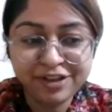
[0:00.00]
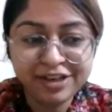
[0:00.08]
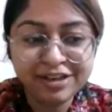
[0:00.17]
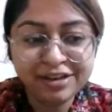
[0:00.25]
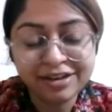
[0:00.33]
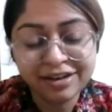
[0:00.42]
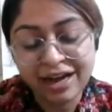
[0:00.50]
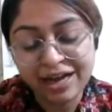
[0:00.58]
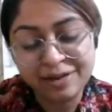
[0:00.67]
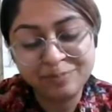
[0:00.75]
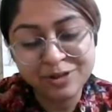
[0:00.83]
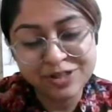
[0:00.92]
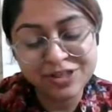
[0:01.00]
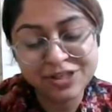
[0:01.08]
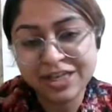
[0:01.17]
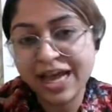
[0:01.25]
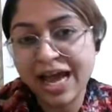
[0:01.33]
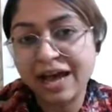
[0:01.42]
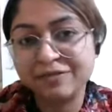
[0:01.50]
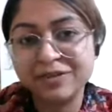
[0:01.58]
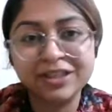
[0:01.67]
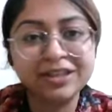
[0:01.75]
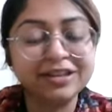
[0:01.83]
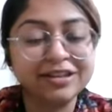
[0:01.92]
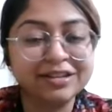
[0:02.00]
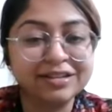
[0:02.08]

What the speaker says: feel I personally haven't